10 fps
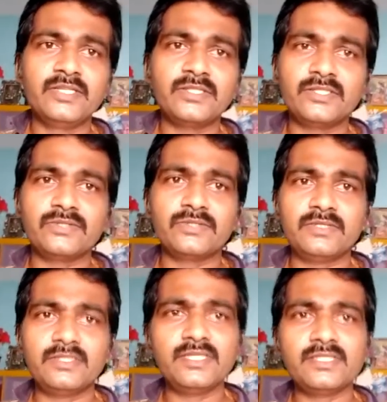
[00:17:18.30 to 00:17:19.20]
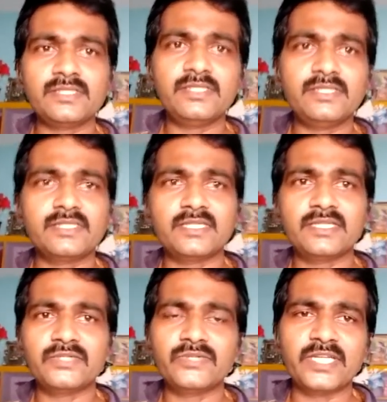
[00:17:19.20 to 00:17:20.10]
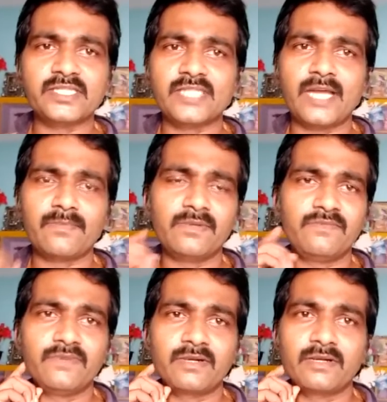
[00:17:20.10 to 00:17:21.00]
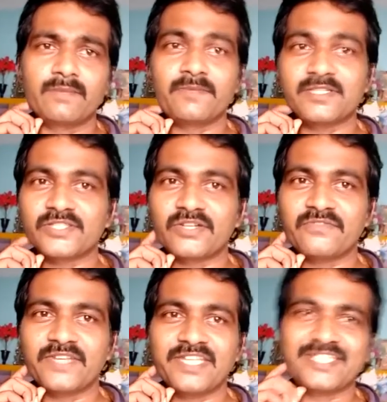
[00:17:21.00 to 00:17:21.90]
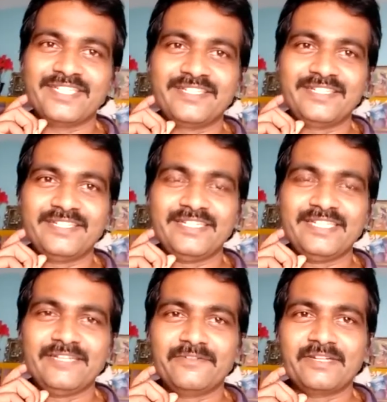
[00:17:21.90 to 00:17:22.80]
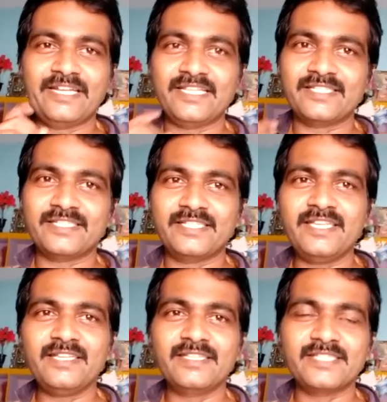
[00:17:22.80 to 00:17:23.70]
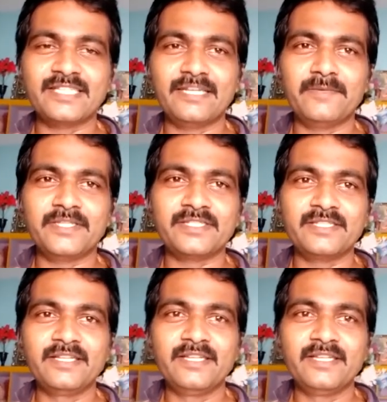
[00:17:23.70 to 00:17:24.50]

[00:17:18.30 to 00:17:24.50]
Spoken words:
So this is a good example for personification in our SSC syllabus.